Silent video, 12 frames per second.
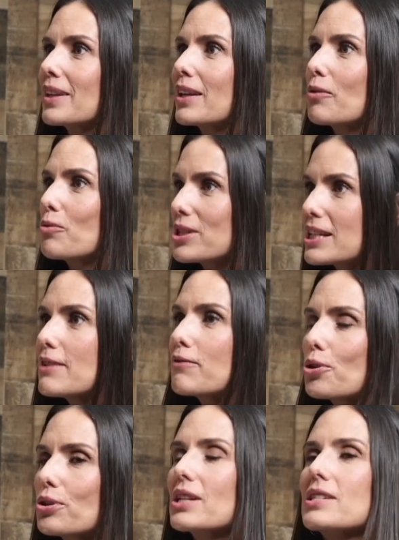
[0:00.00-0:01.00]
Receive
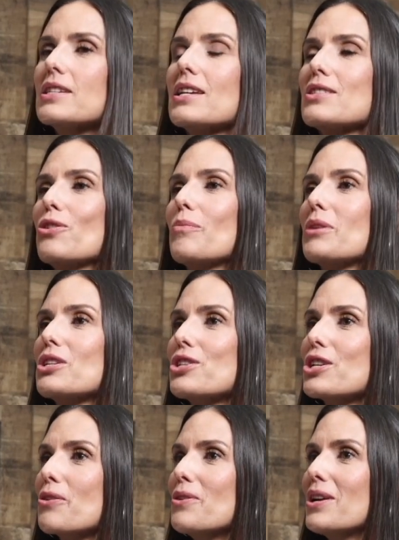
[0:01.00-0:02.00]
goodness that's coming to
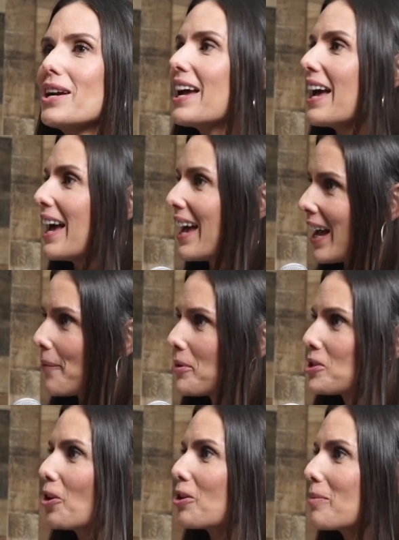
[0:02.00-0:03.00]
you. And we
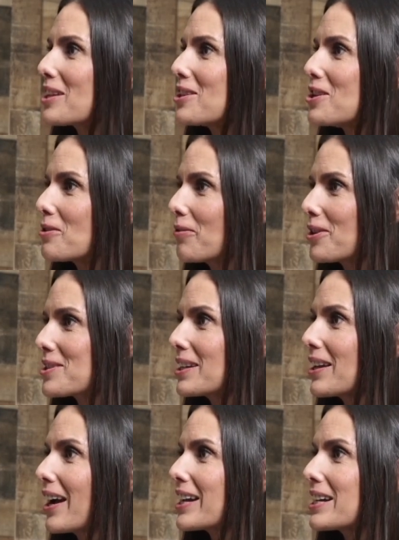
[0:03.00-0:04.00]
talk about the universe
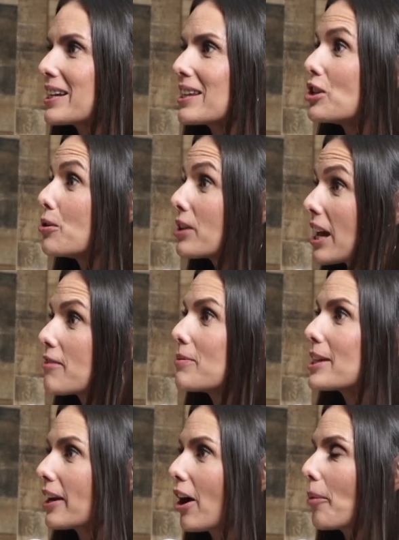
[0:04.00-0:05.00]
aligning, and then you gave me
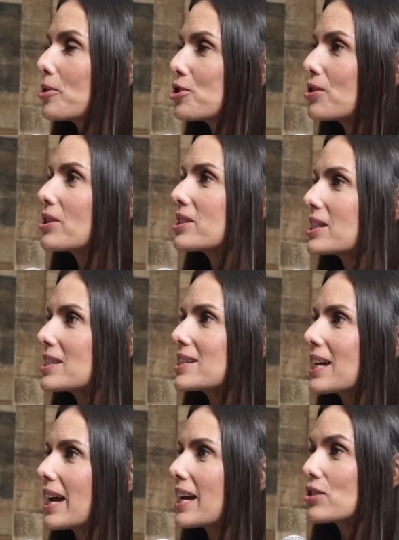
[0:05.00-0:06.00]
that opportunity
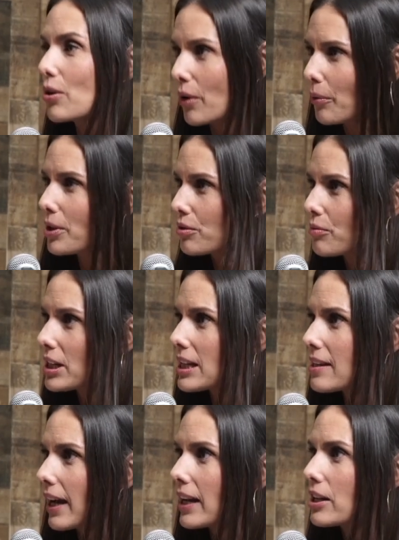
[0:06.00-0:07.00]
today. So I want to really
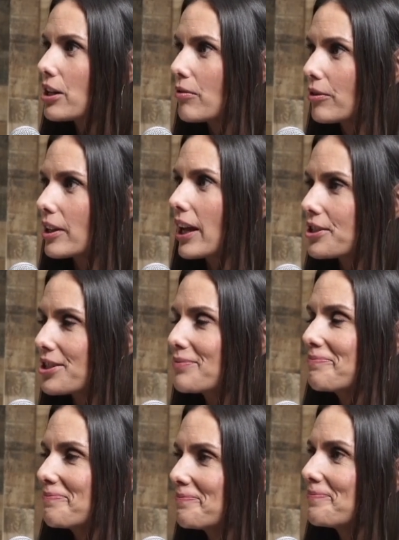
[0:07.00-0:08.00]
thank you for that.
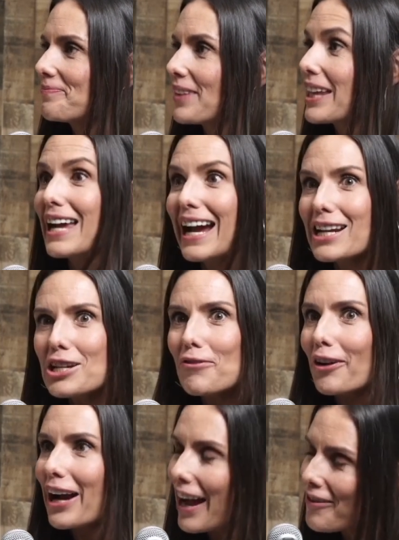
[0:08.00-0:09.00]
And thank you
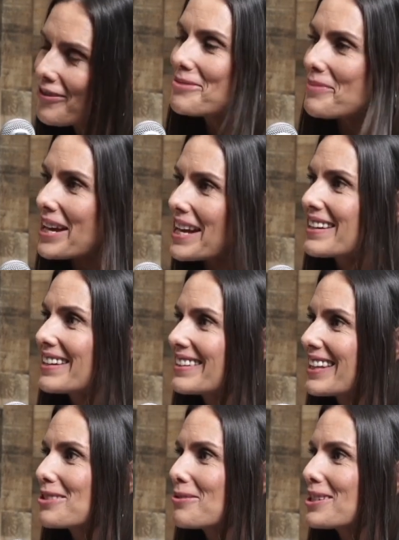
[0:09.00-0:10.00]
for having me.
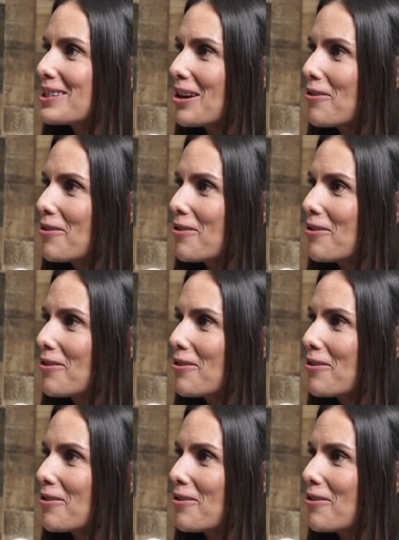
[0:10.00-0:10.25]
This was so